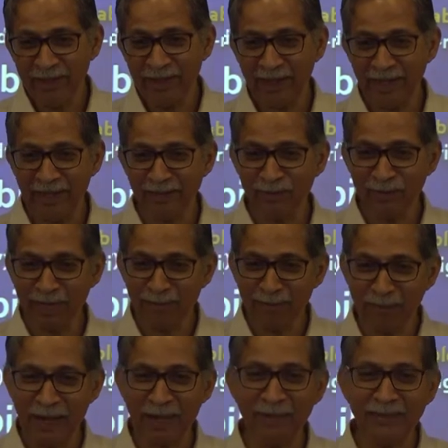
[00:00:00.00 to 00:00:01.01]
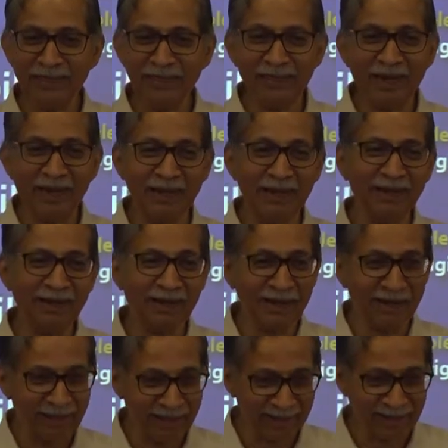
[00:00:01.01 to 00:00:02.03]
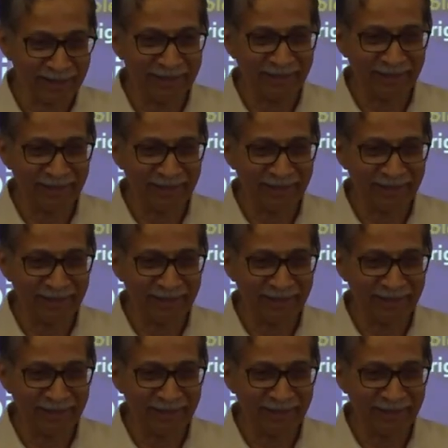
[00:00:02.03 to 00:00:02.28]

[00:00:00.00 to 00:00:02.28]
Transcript: and you can play with it in quarter